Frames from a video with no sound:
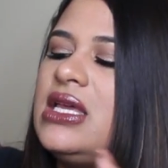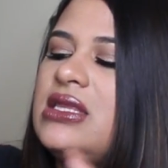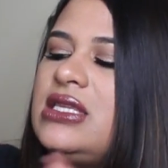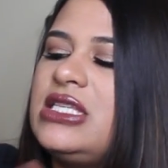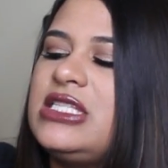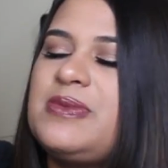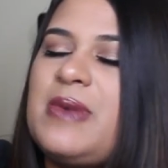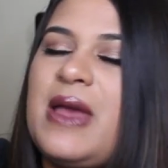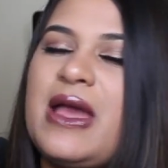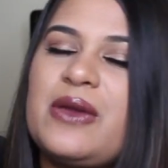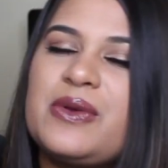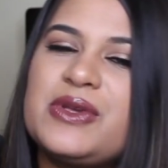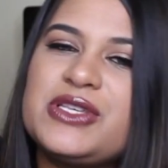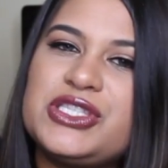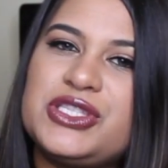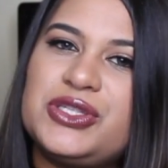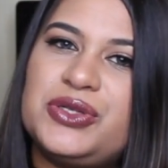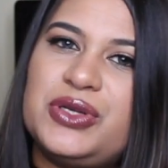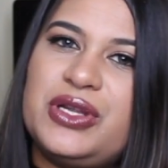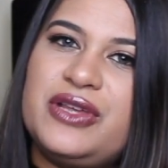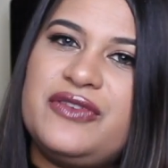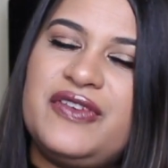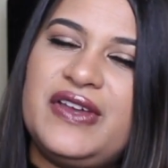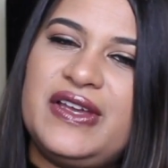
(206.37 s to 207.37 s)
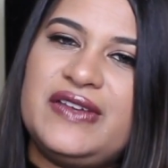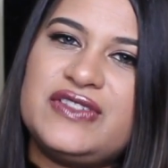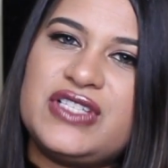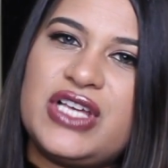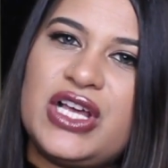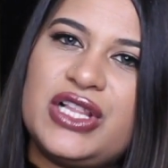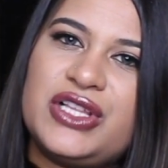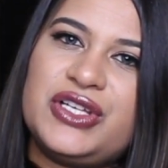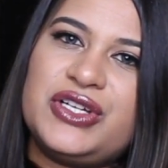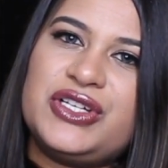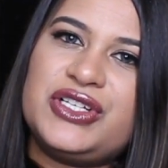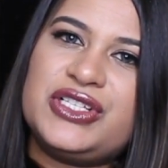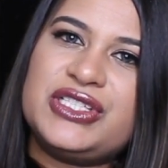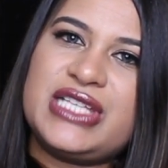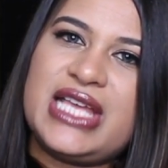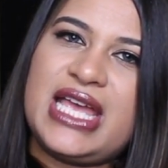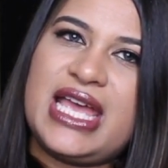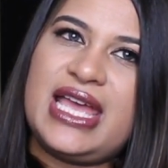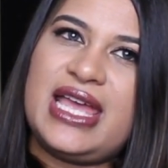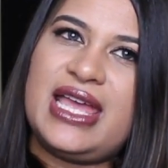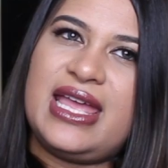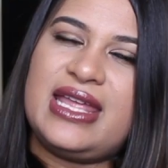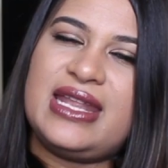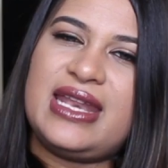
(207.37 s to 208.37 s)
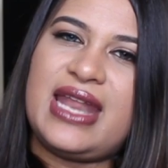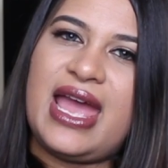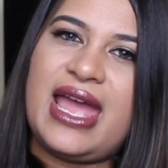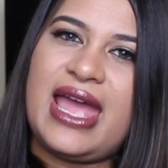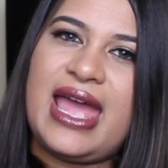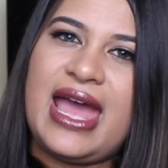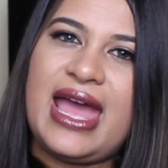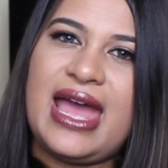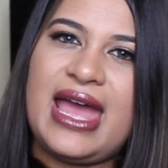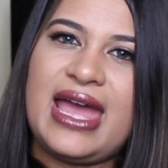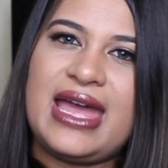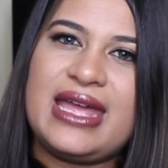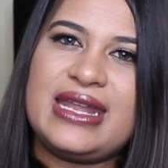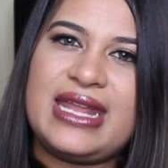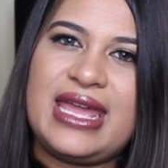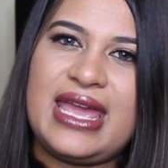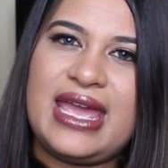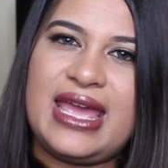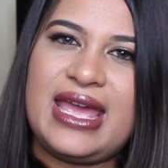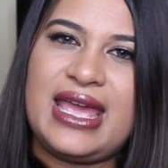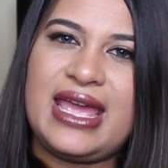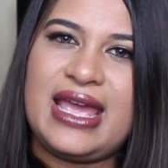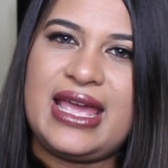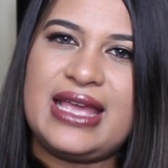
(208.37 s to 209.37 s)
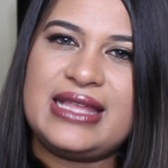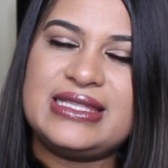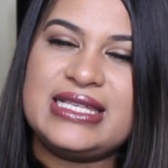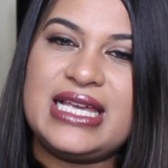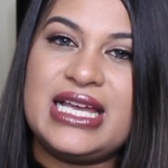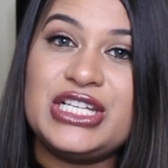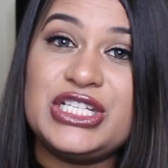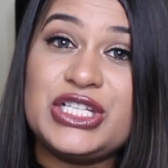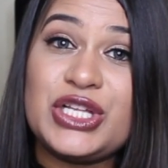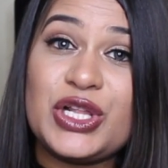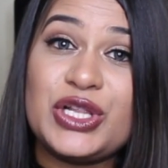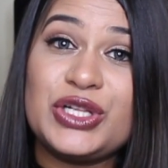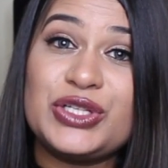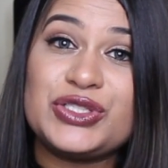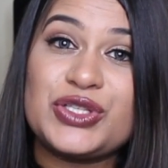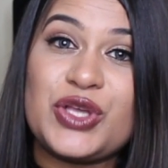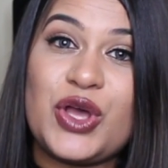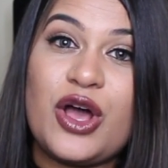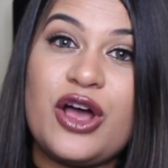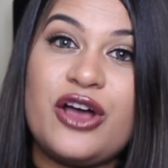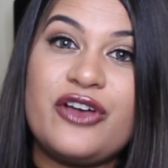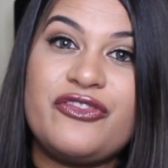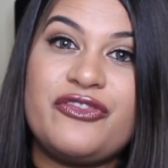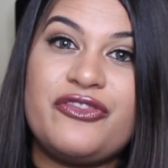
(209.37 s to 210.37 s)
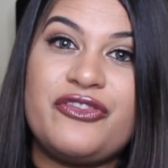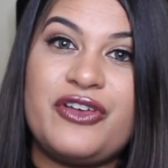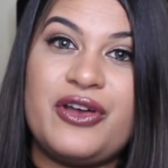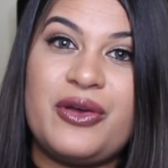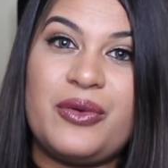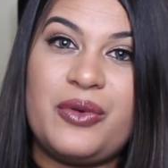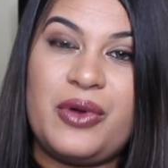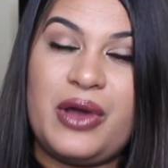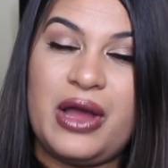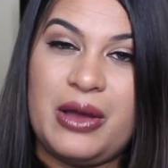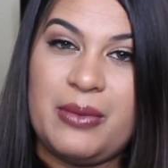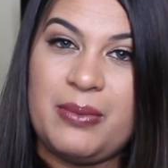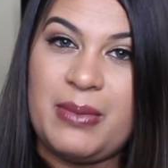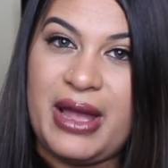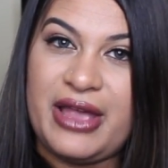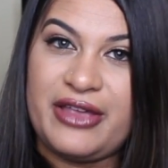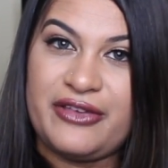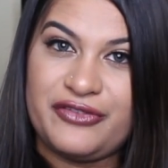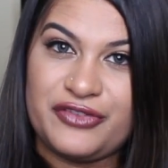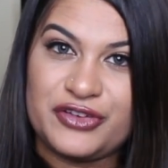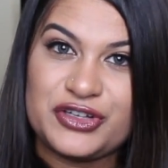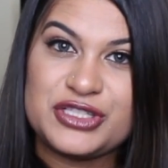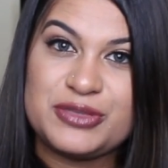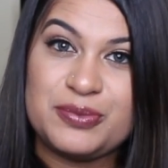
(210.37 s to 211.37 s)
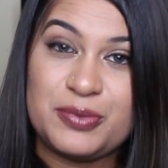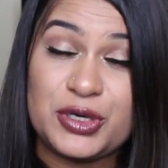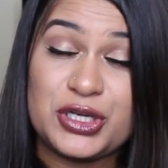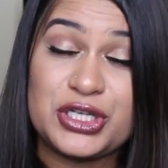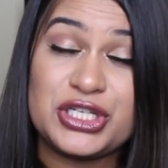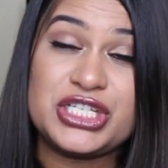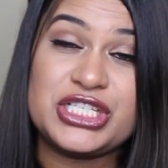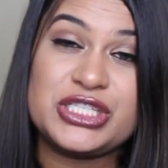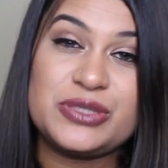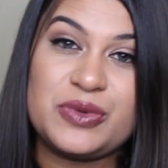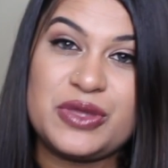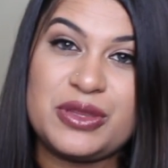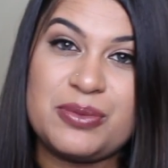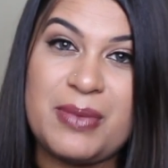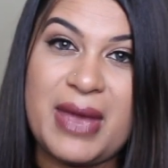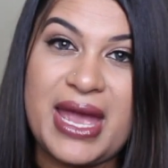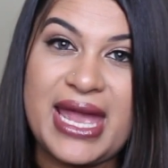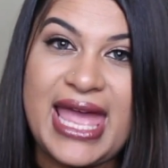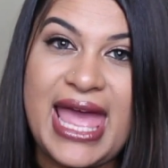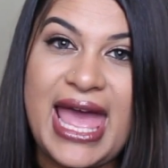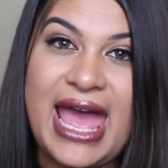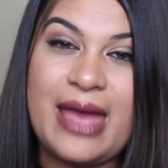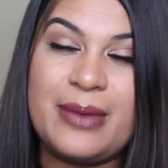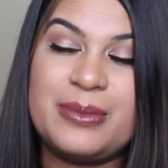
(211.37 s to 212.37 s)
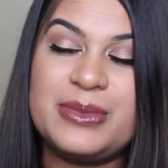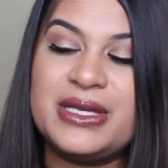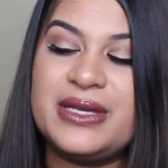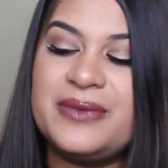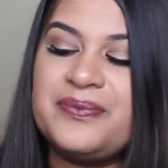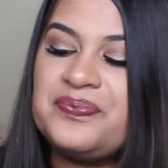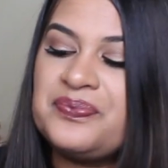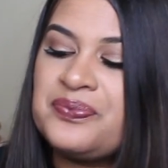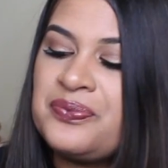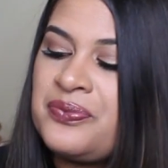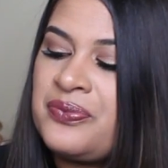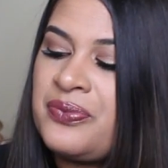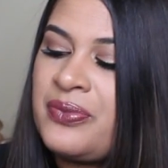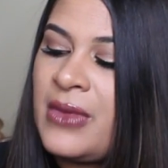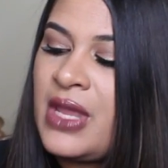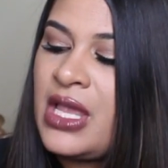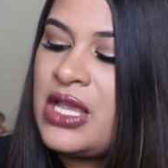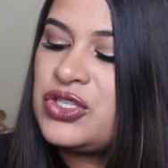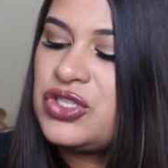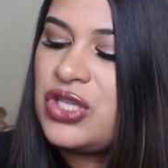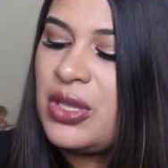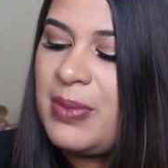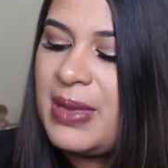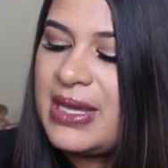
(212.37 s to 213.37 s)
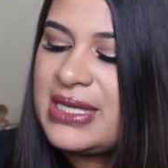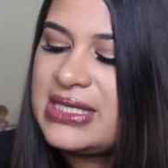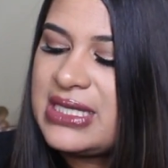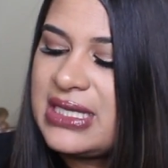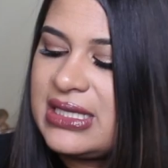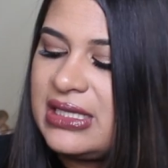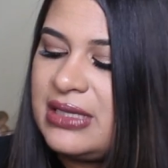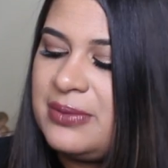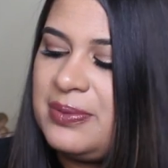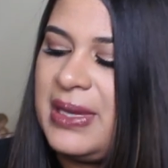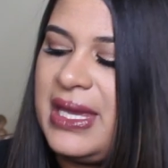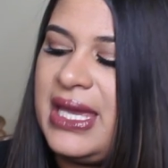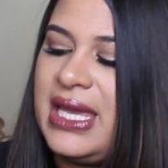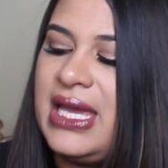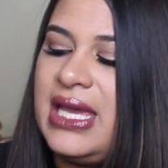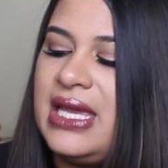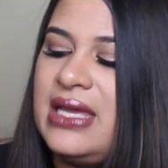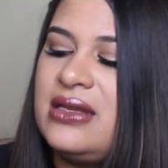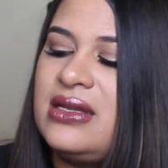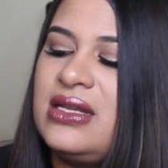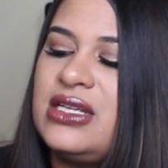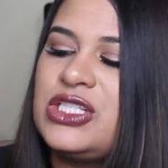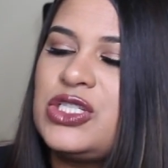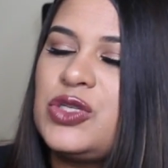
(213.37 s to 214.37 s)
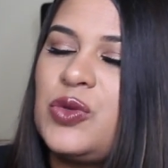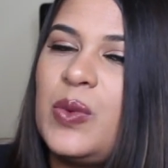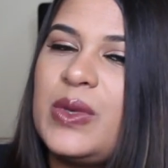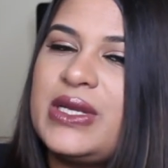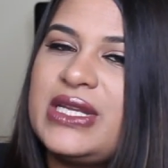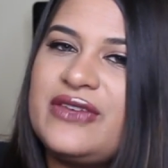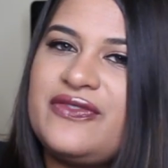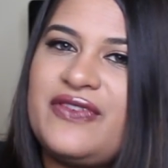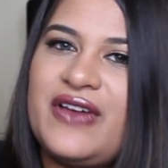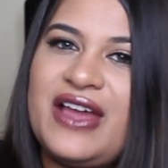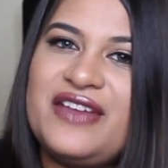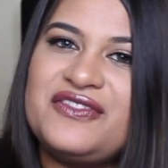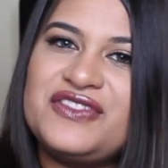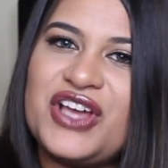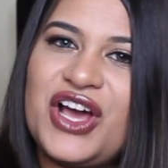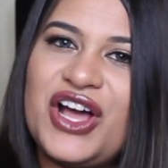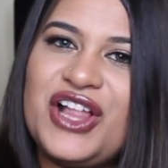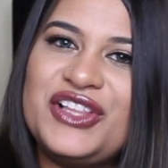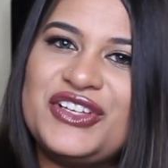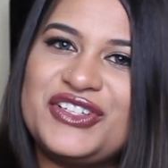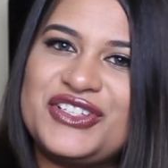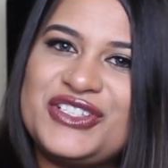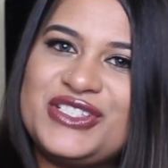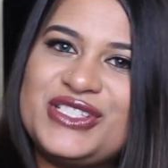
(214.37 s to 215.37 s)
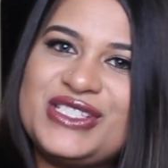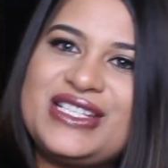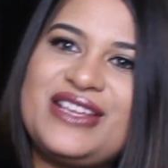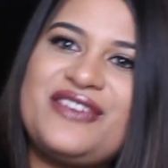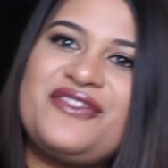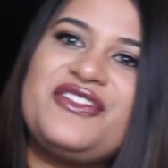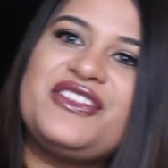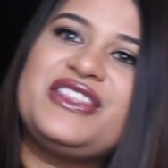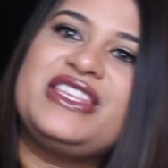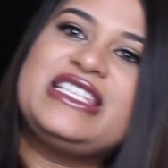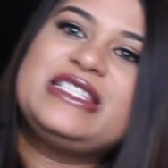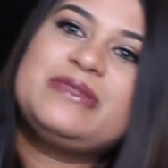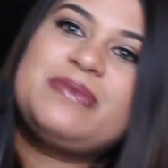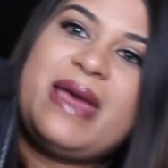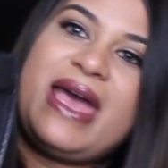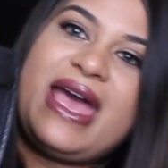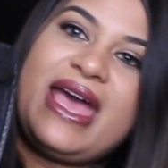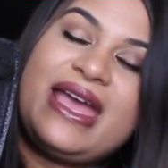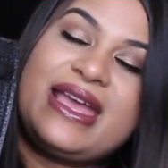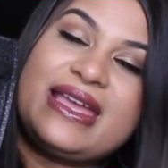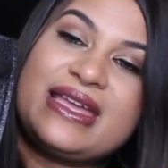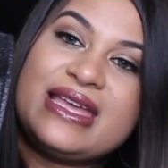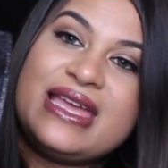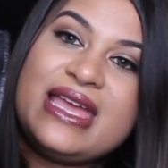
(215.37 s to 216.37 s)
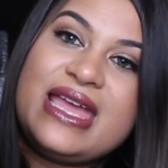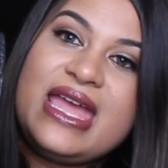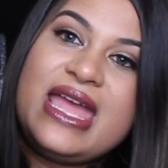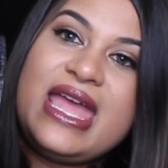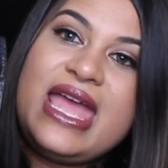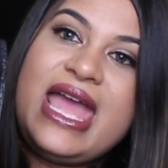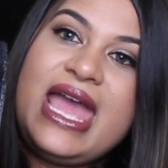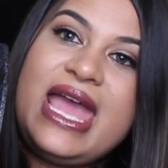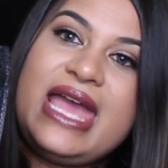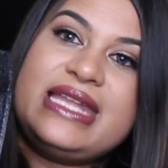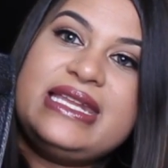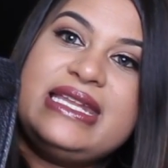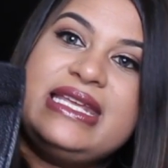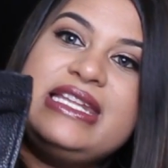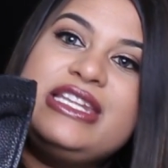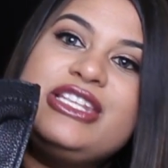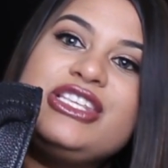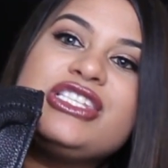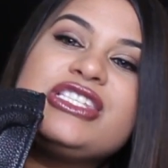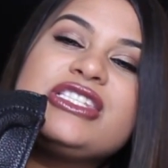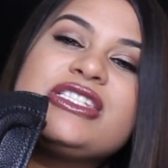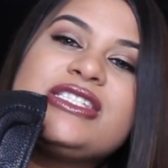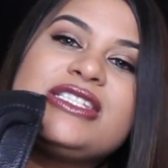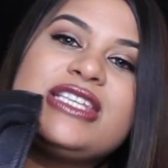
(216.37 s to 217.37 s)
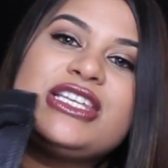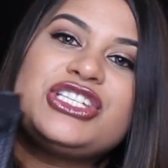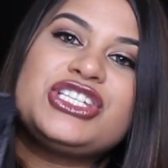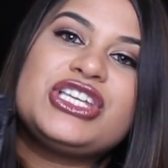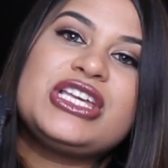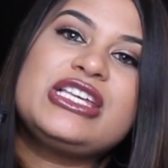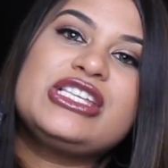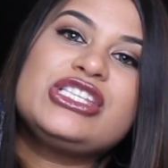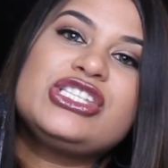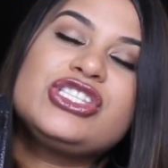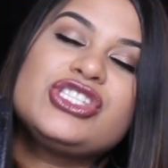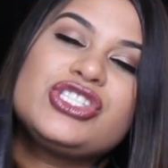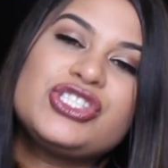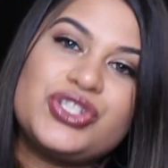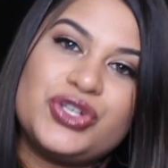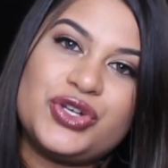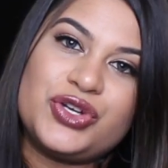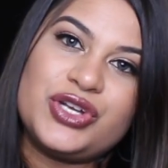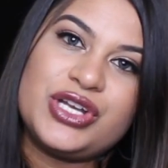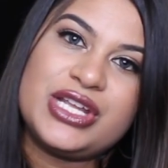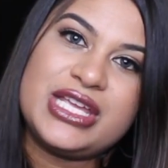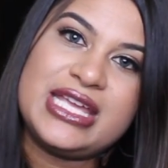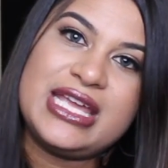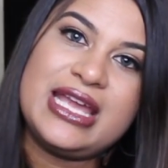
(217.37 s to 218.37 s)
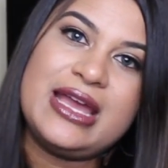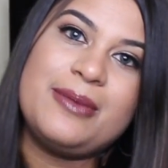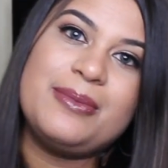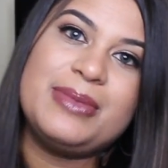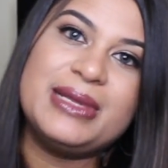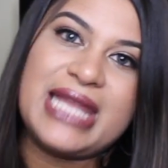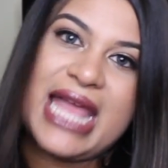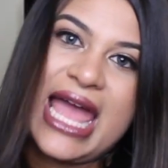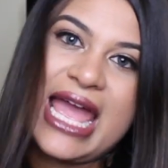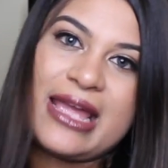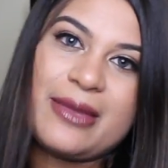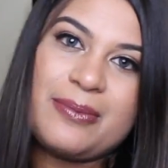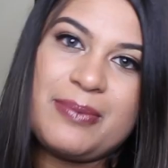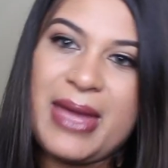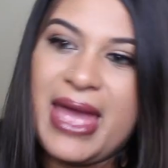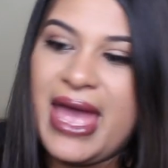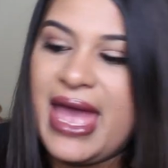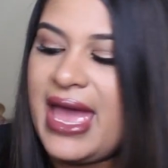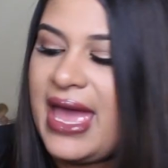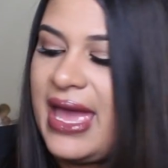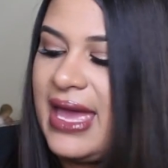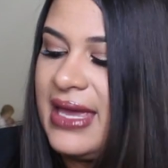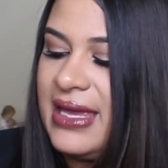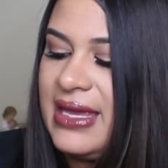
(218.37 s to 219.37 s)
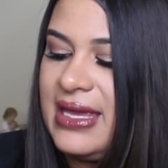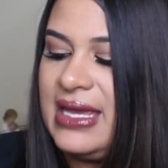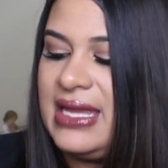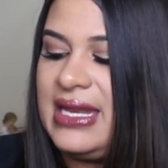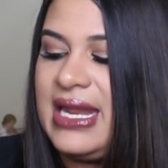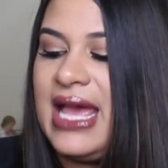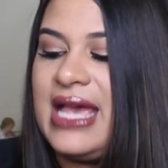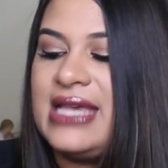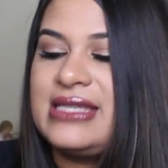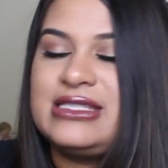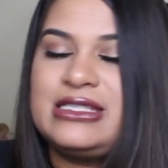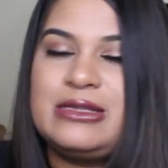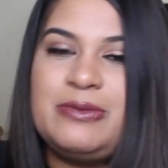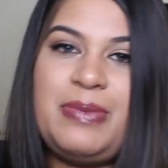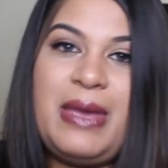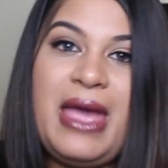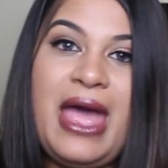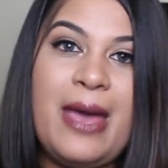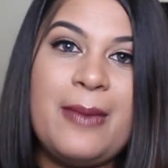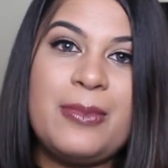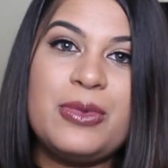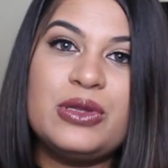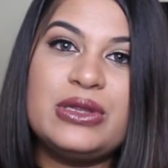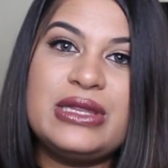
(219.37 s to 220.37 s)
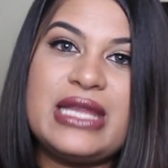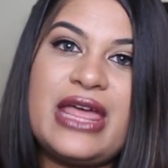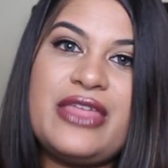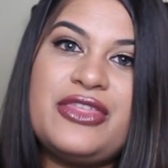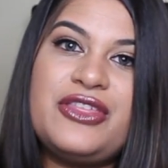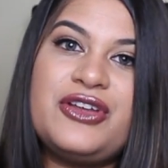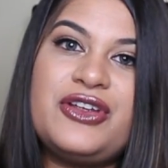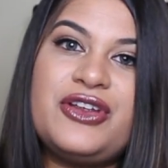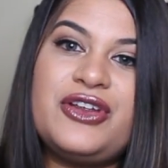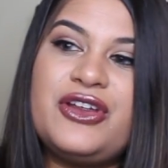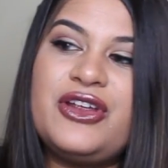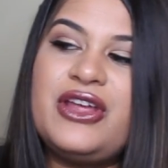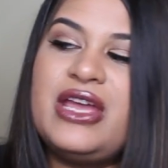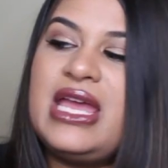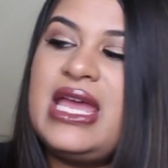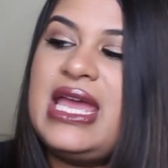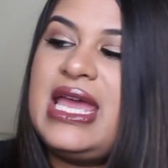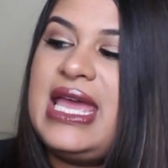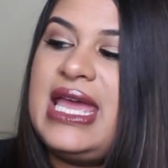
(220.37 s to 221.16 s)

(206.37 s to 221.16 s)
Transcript: This bag was $35, and I had a $10 off my first purchase with My Habit. So I basically paid $25 for this bag. And it is such a sturdy black bag. It has the pebbled leather.